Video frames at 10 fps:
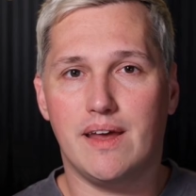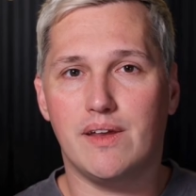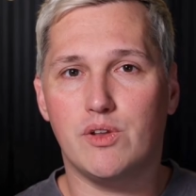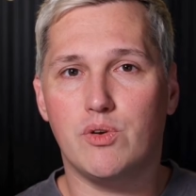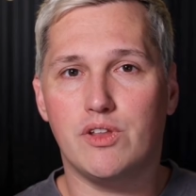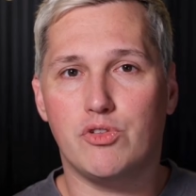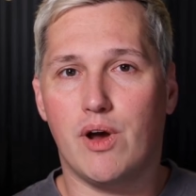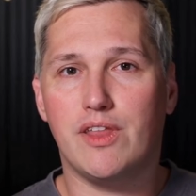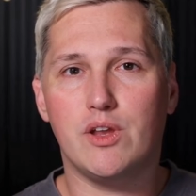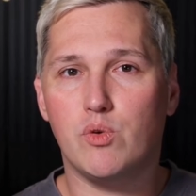You
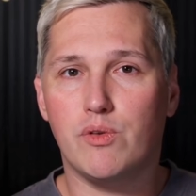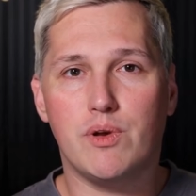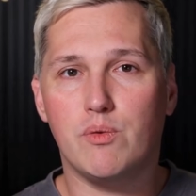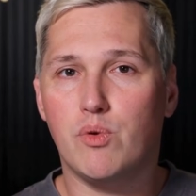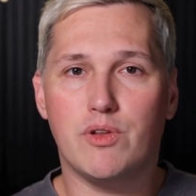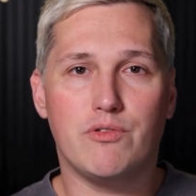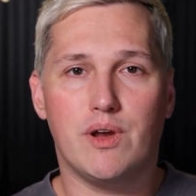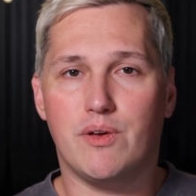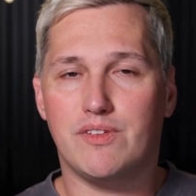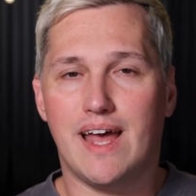construct equivalent workflows